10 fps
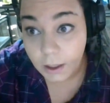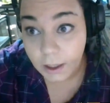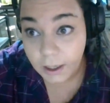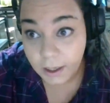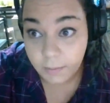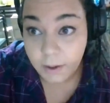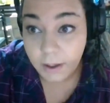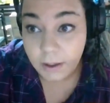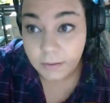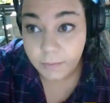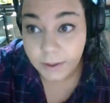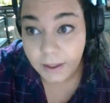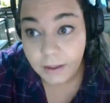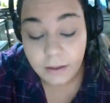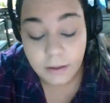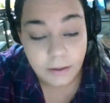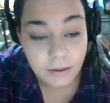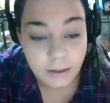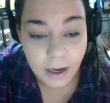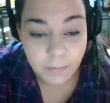And my husband's
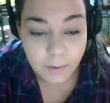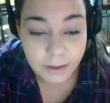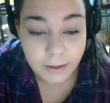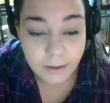job was